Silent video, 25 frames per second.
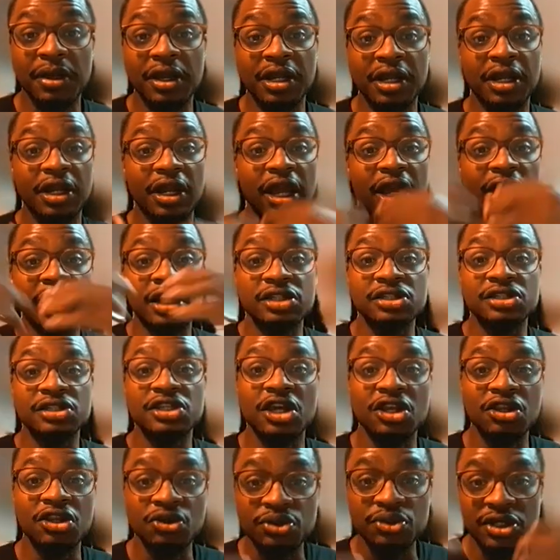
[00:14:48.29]
and
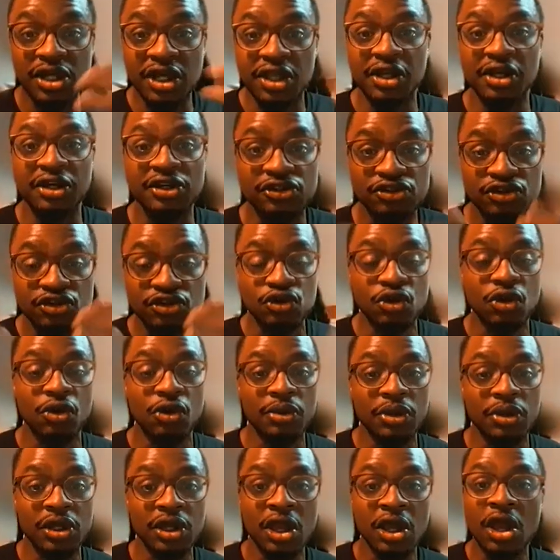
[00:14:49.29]
continue telling a story